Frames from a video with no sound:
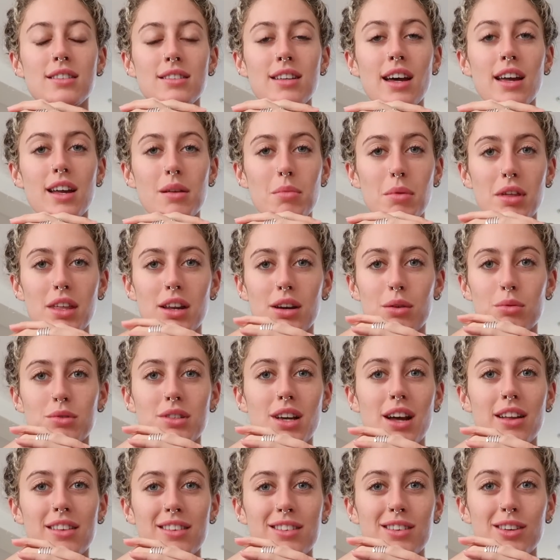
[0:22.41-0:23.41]
telling me that it was
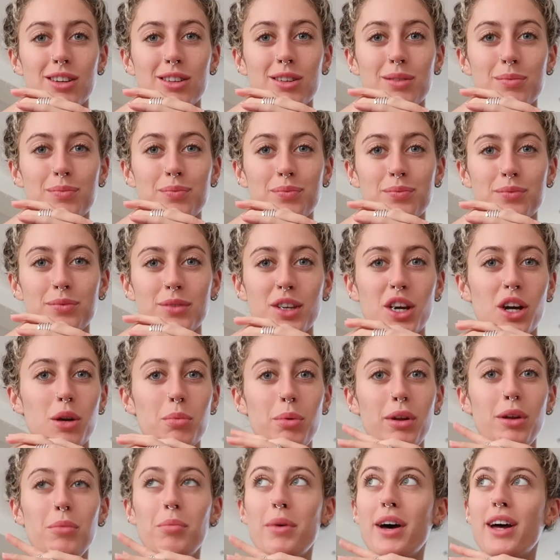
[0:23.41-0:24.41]
cancelled. Could have
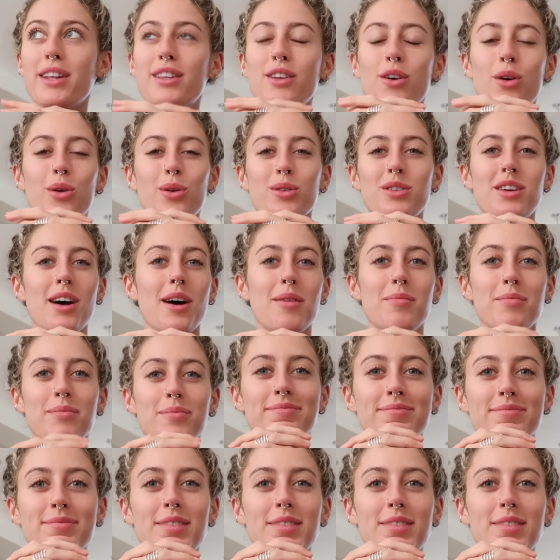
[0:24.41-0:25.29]
been in bed the whole time.